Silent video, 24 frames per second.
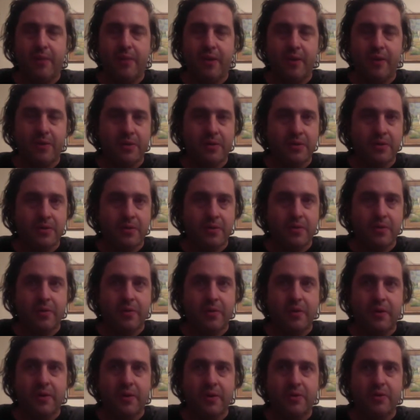peers who
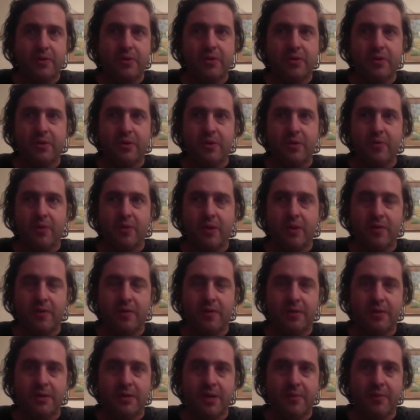are interested in working on the
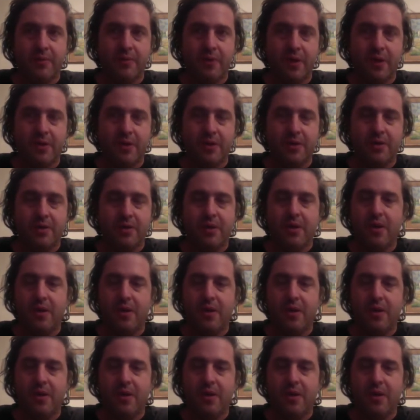same project.